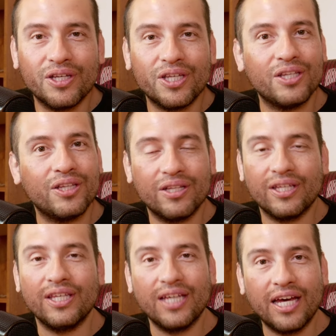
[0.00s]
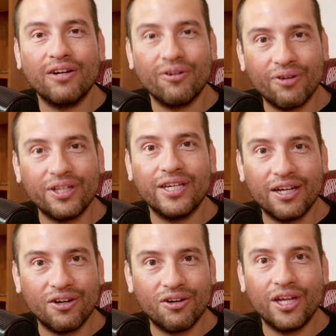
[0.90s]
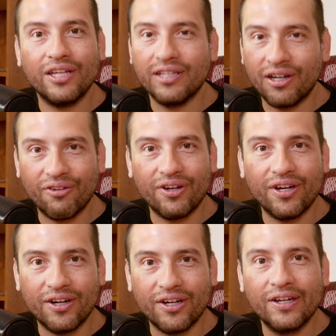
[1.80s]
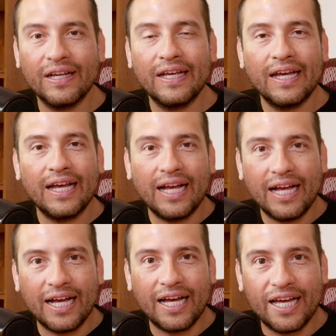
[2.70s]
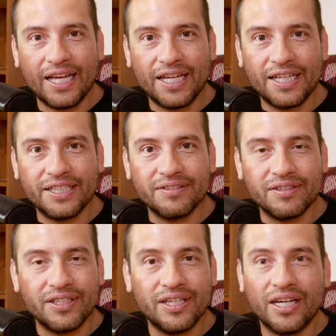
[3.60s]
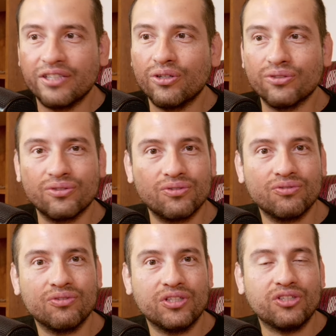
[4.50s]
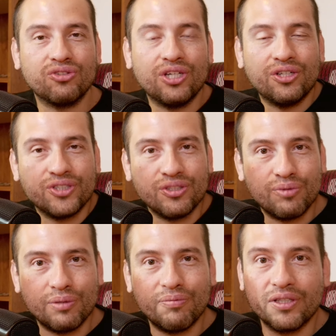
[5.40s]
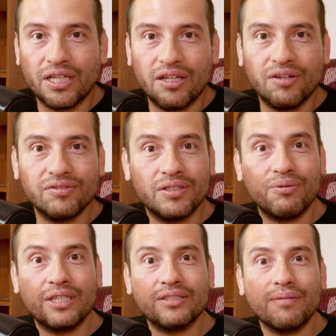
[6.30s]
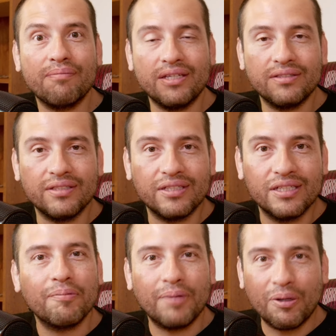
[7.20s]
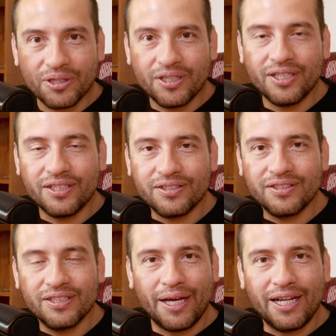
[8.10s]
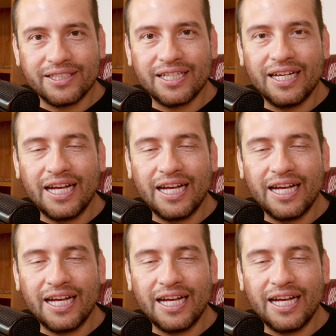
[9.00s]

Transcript: He had already a great career, and he had the trilogy with Volkanovski was amazing, but with this belt,